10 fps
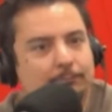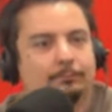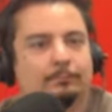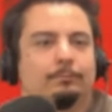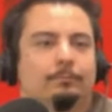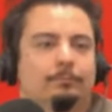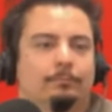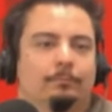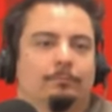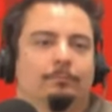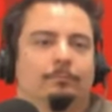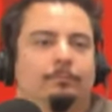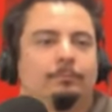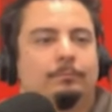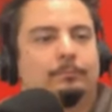
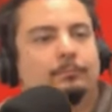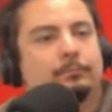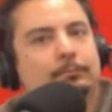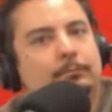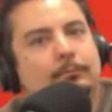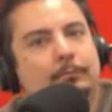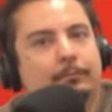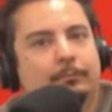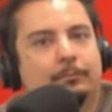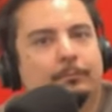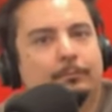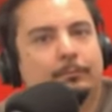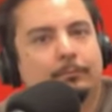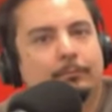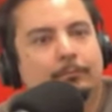
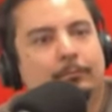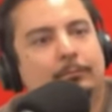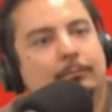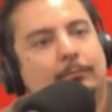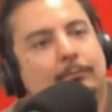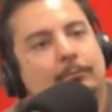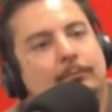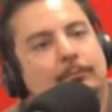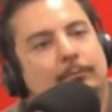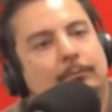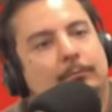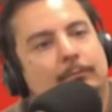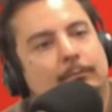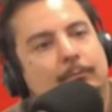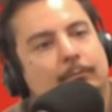
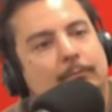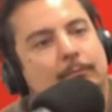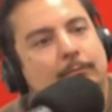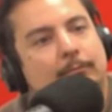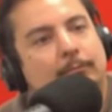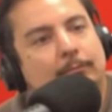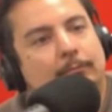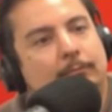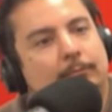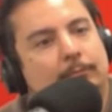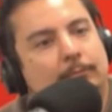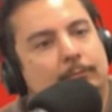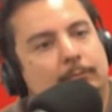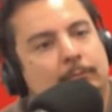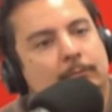
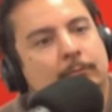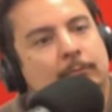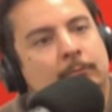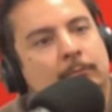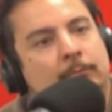[no speech]